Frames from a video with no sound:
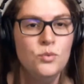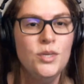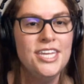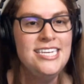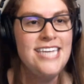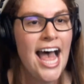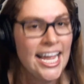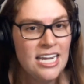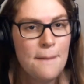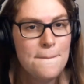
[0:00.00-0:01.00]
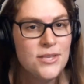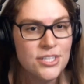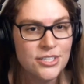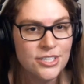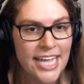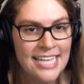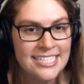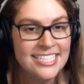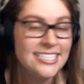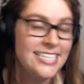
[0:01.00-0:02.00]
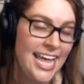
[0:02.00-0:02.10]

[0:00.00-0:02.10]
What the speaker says: with 9 musical guests,